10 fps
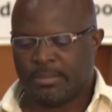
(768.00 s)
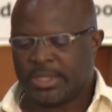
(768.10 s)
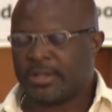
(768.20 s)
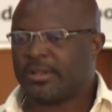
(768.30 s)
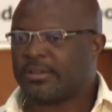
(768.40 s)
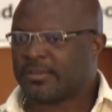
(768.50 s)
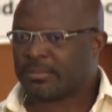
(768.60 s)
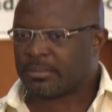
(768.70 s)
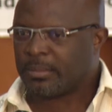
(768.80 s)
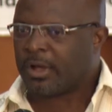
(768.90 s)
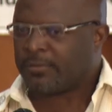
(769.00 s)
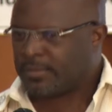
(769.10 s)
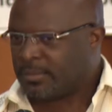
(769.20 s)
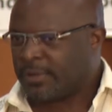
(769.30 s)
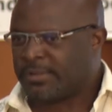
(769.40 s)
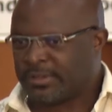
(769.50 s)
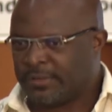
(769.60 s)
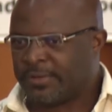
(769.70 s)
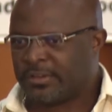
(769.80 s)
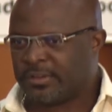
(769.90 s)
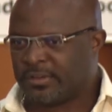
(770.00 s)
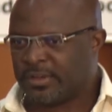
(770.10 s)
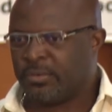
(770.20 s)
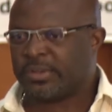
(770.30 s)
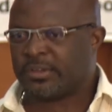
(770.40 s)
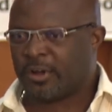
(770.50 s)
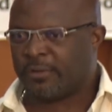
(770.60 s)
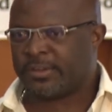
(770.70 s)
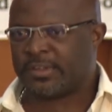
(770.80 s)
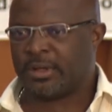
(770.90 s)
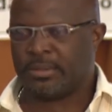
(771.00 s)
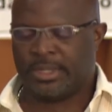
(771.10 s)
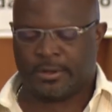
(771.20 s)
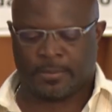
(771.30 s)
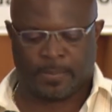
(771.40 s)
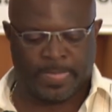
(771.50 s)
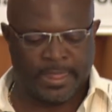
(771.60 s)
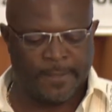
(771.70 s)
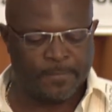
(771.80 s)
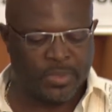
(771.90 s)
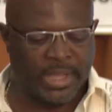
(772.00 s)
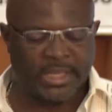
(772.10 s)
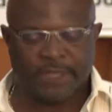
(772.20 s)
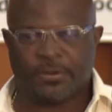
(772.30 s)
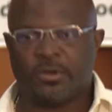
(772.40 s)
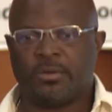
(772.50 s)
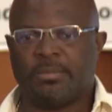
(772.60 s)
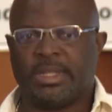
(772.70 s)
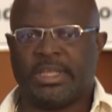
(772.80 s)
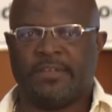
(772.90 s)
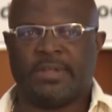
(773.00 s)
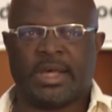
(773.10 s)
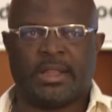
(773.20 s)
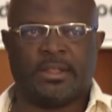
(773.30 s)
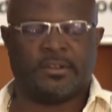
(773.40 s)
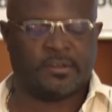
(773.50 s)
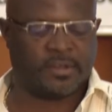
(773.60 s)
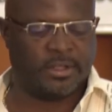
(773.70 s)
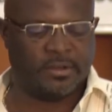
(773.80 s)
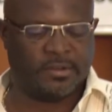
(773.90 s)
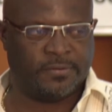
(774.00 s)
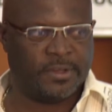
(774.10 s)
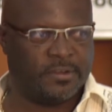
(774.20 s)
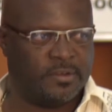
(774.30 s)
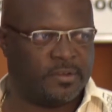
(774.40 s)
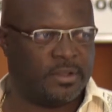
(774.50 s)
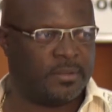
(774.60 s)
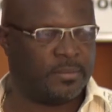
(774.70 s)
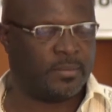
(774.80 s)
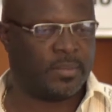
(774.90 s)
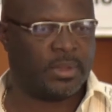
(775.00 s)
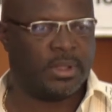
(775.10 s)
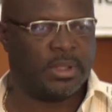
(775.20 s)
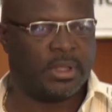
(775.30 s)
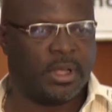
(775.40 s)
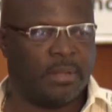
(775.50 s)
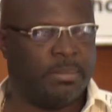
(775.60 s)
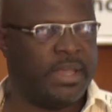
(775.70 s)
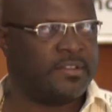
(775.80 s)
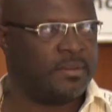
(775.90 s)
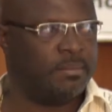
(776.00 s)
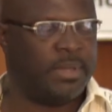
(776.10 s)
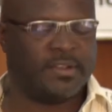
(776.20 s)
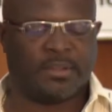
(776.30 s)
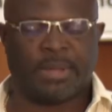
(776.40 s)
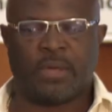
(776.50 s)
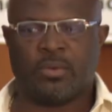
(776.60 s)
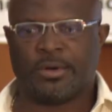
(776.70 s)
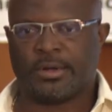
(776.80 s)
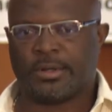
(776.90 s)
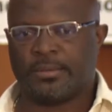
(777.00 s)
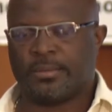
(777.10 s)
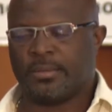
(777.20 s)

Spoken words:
Because of this deficiency, which is obviously out there. And if you don't believe that there's a skills deficiency, based on my word,